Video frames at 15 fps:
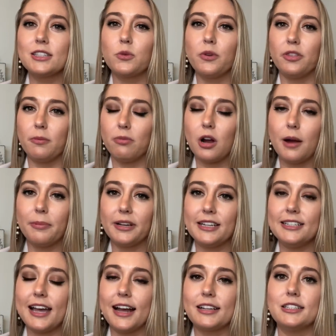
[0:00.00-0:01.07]
ask what the
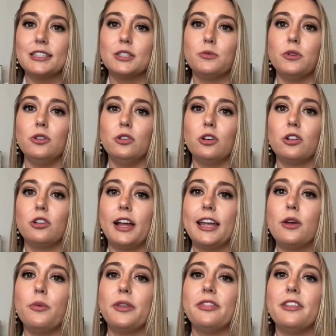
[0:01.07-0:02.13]
property taxes will look
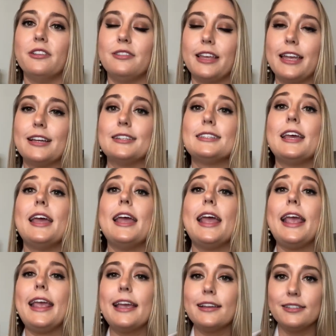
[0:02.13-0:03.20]
like with the land
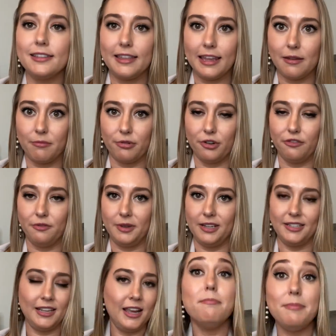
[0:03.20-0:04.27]
and the
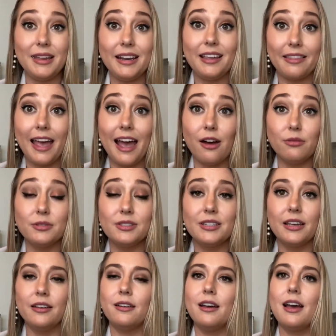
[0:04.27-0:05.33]
improvement, meaning the house.